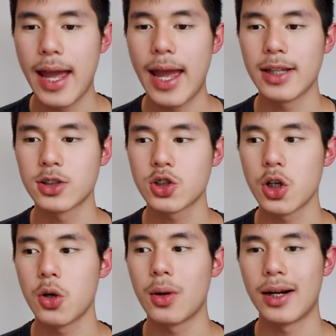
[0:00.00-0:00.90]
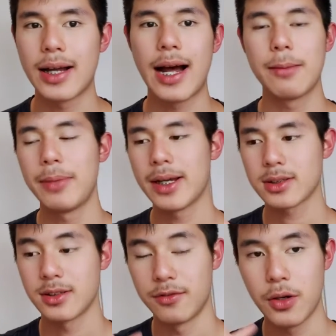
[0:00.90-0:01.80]
And so a guy
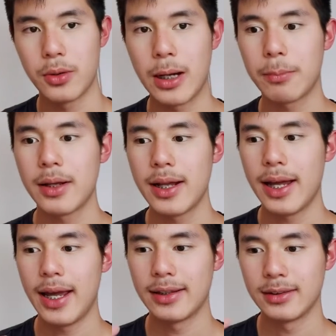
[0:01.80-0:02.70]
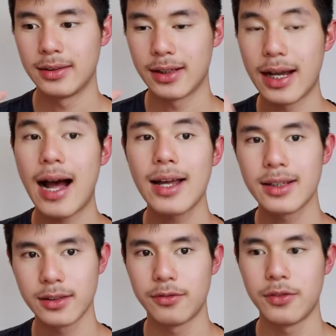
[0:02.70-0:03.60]
picks the phone up, and the guy
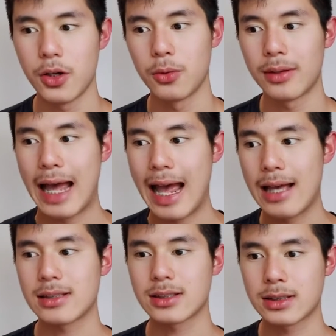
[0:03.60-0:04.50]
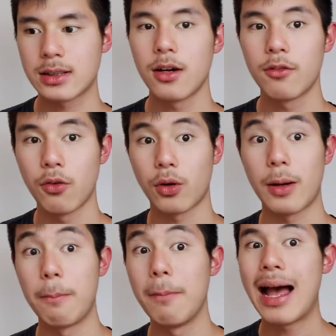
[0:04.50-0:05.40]
in the phone asks
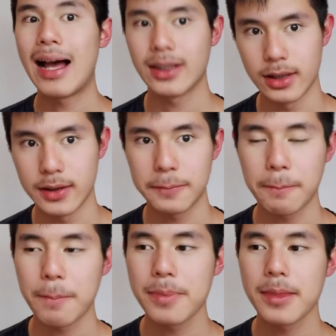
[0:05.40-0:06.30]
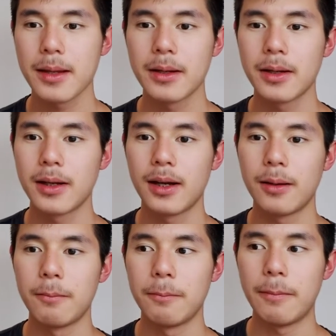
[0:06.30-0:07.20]
for a Maggie.
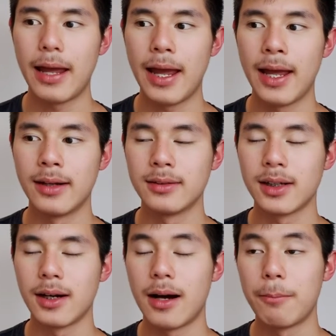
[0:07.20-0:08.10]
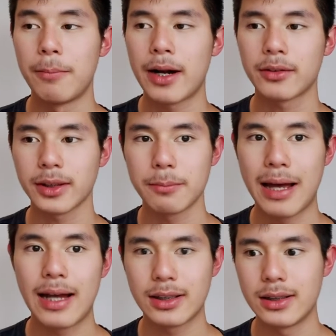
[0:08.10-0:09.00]
And apparently
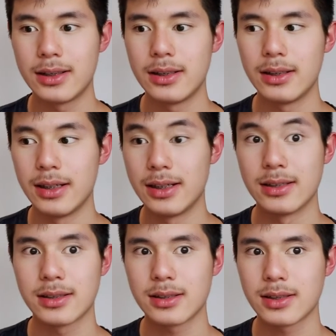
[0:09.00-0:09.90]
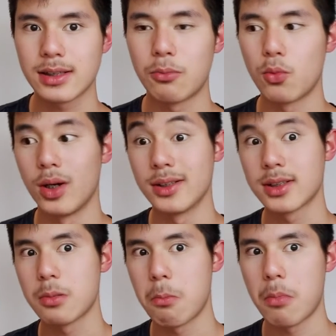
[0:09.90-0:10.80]
Maggie is
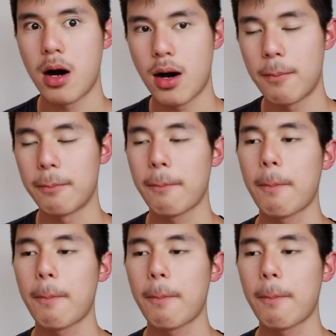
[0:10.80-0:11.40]
someone's mom.